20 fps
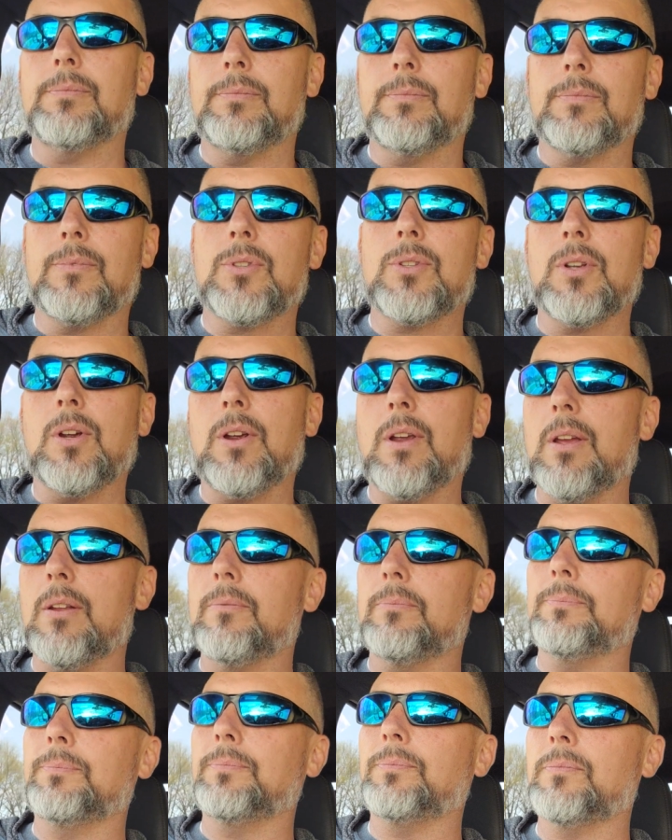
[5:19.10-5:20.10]
circuit,
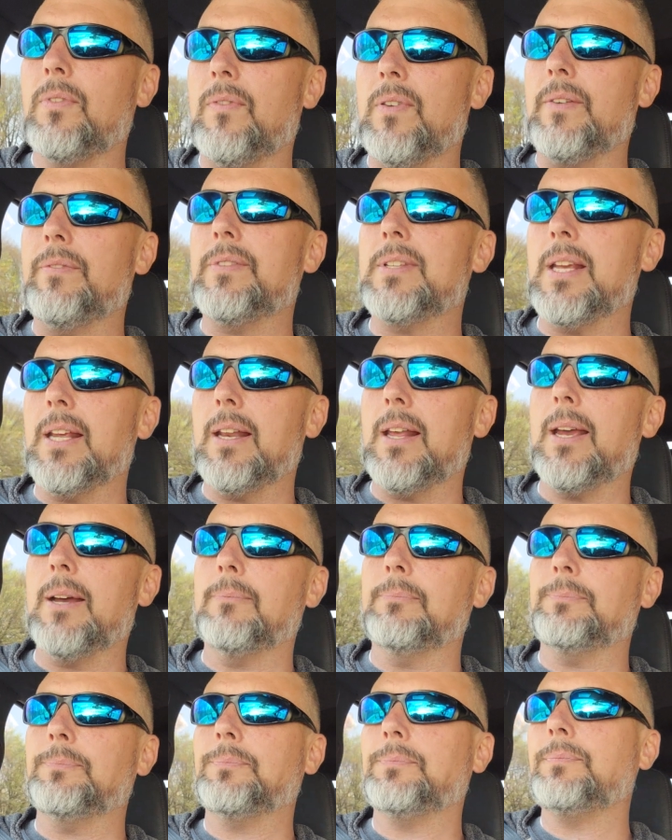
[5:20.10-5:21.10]
15 amp,
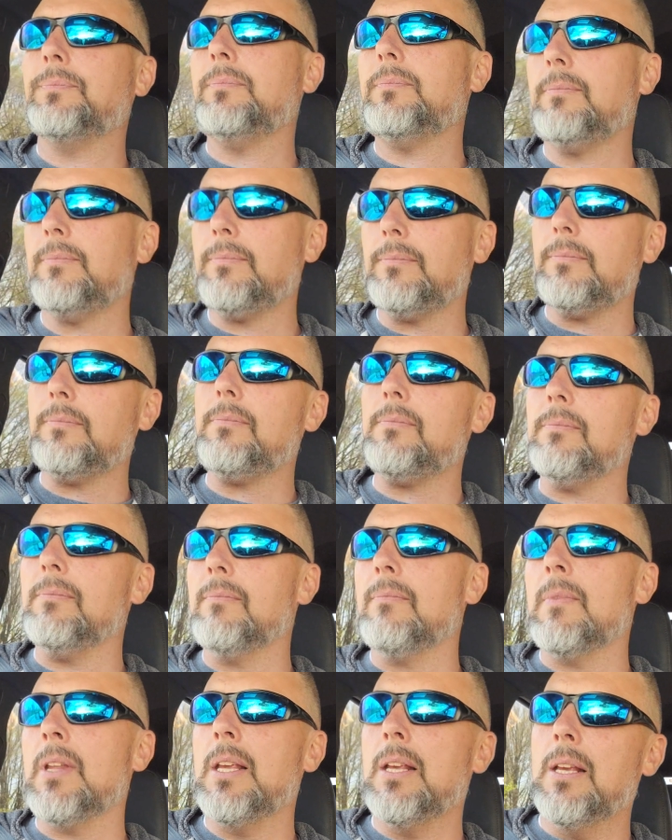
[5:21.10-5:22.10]

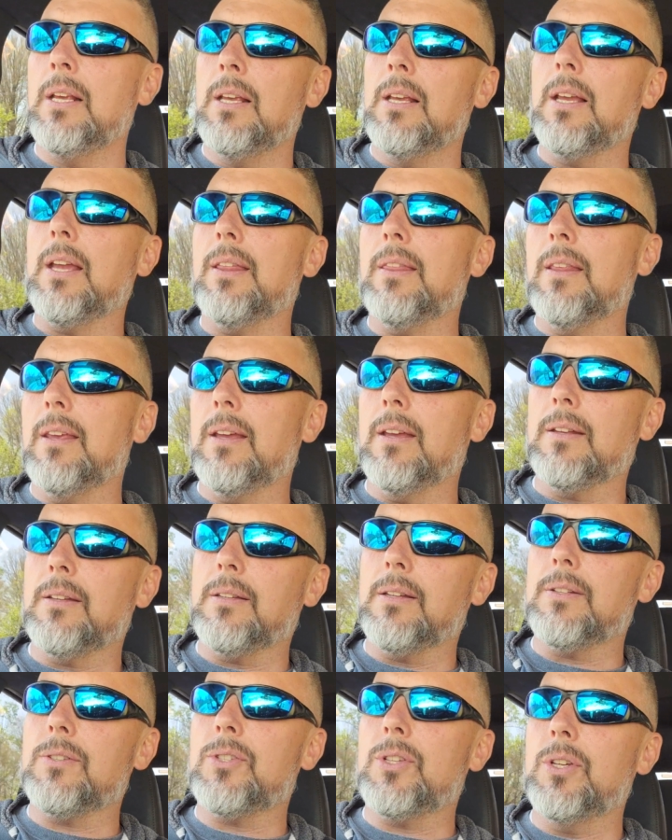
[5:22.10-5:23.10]
and then
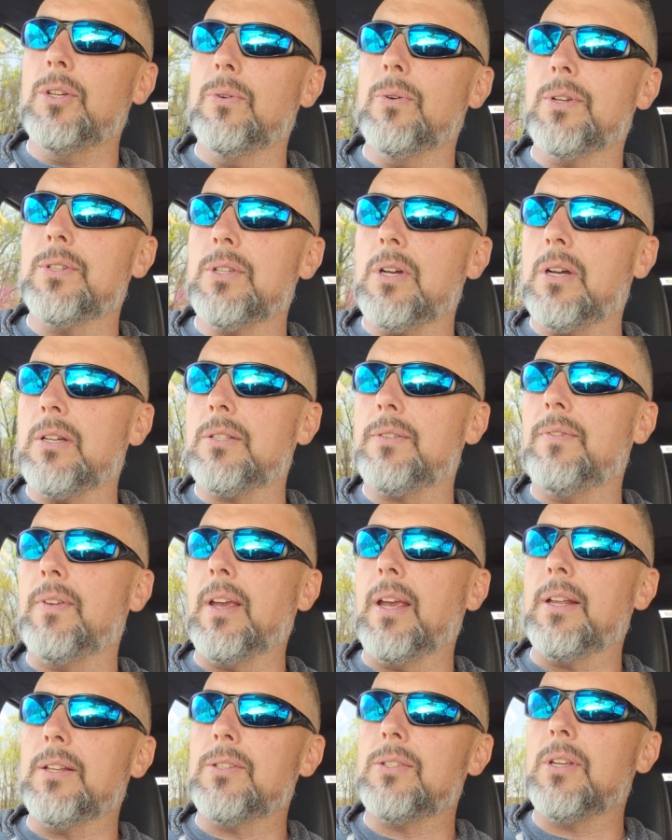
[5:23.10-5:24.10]
2 exhaust
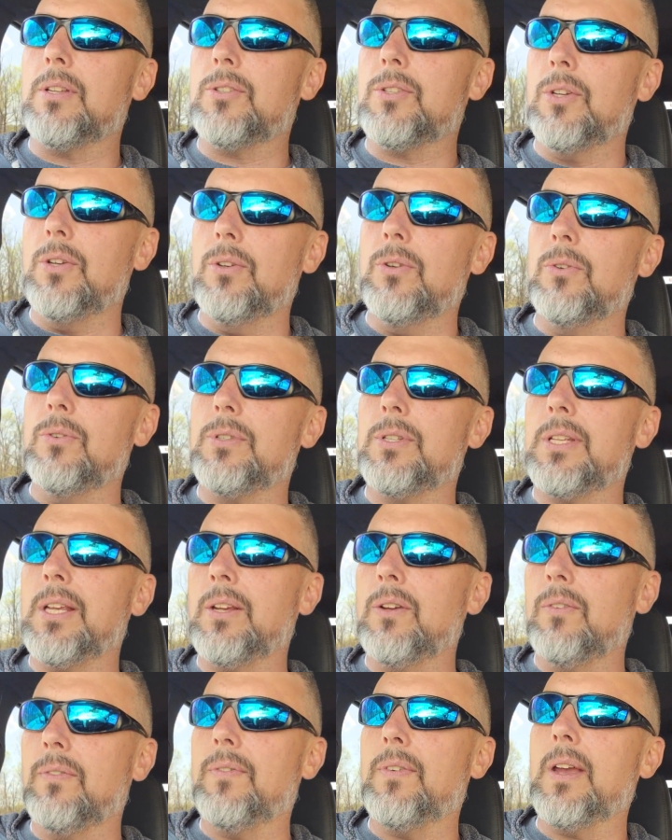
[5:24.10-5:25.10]
fans, 2
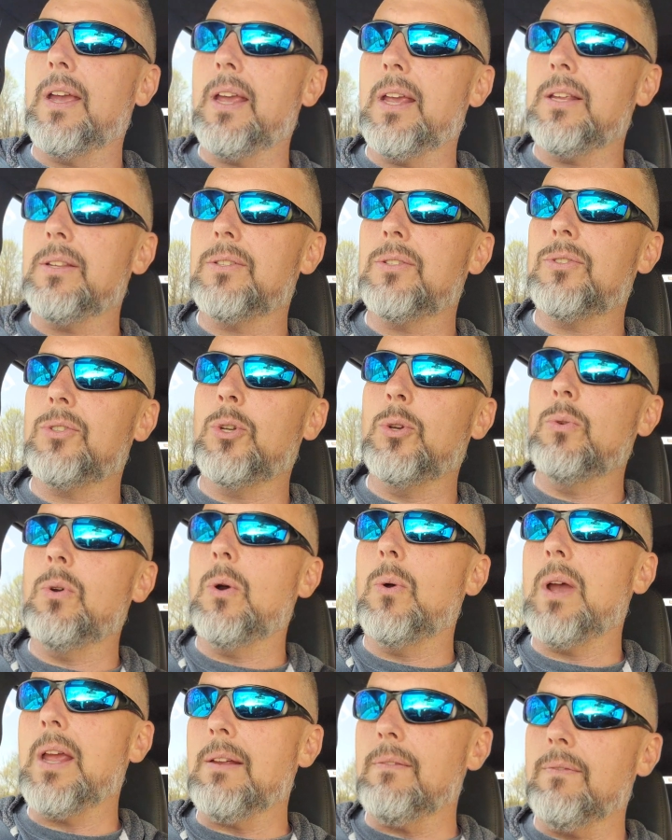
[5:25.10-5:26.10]
single-phase
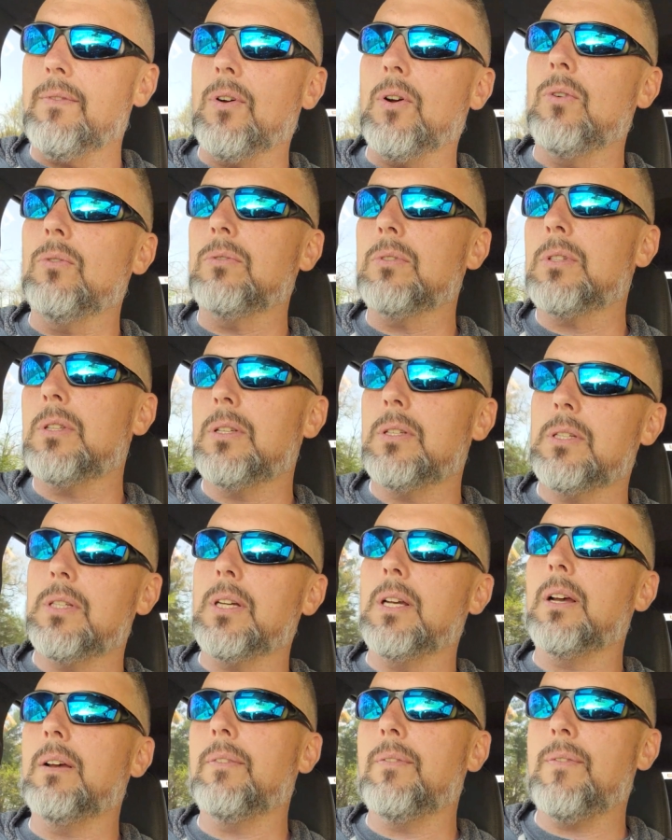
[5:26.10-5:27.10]
208 volt
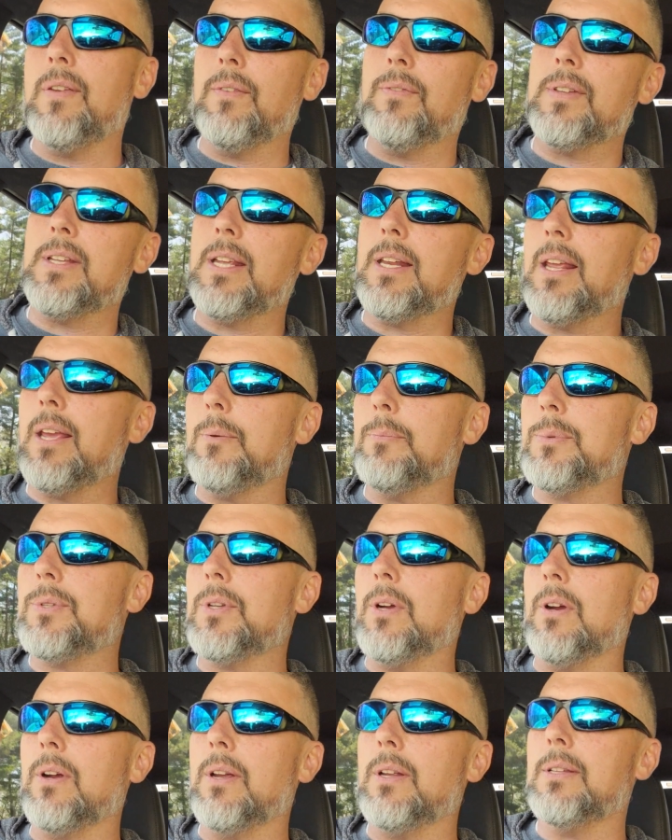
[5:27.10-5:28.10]
15 amp
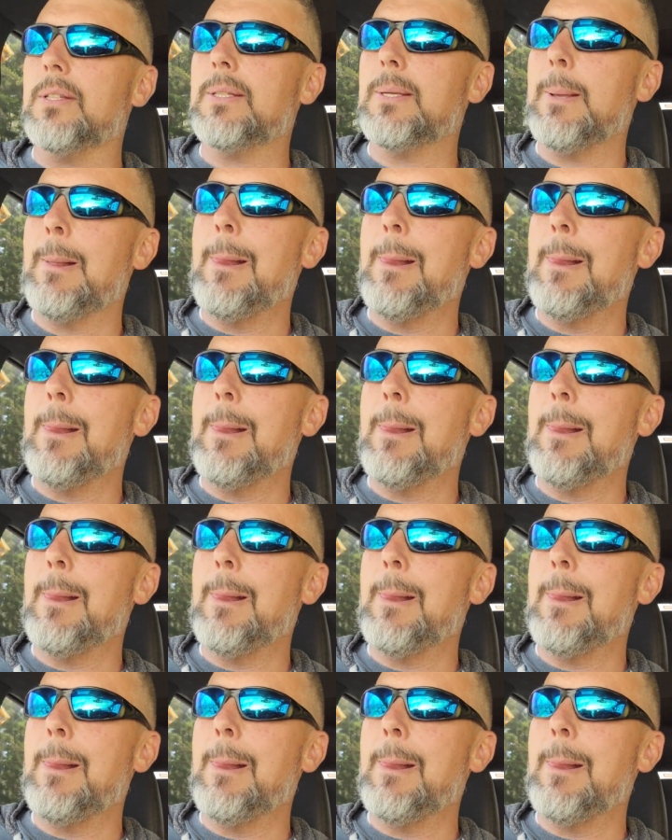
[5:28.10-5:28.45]
circuits.